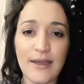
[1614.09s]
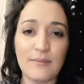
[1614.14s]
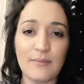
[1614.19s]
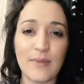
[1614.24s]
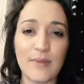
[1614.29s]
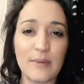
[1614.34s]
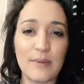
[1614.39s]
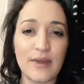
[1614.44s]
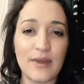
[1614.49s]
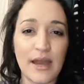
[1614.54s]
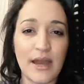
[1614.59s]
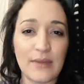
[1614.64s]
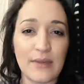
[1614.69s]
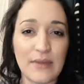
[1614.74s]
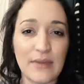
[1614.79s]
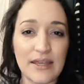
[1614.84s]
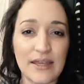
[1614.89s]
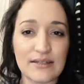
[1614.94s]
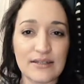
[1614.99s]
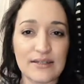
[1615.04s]
Maybe I
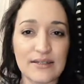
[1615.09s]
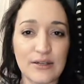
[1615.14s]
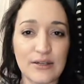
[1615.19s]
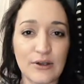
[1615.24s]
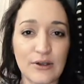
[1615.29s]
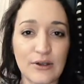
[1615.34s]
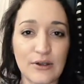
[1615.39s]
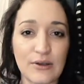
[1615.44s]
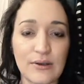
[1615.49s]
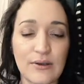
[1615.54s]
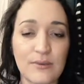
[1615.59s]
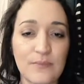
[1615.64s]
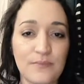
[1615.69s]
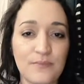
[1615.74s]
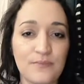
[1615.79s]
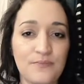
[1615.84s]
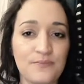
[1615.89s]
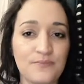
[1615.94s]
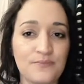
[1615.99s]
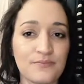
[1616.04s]
make a dinner,
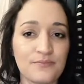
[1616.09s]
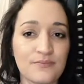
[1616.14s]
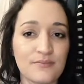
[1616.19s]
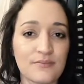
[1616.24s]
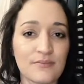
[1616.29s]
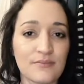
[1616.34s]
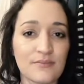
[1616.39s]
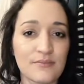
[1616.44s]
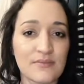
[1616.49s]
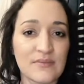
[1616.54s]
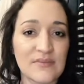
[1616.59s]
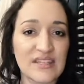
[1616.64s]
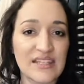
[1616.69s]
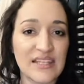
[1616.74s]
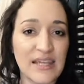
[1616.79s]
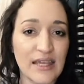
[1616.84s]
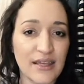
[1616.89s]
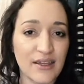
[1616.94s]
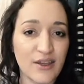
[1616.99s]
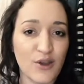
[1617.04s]

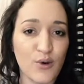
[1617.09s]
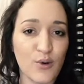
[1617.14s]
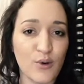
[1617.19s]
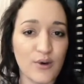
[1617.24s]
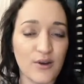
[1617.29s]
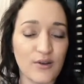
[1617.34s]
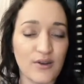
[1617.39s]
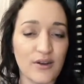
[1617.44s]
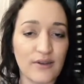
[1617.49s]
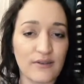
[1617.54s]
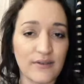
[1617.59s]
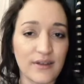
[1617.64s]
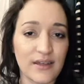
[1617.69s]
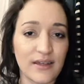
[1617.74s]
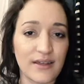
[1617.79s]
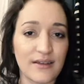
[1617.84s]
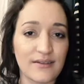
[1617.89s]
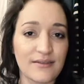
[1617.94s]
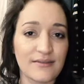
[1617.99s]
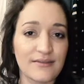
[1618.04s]
take a quarter of
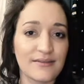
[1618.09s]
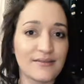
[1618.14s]
it,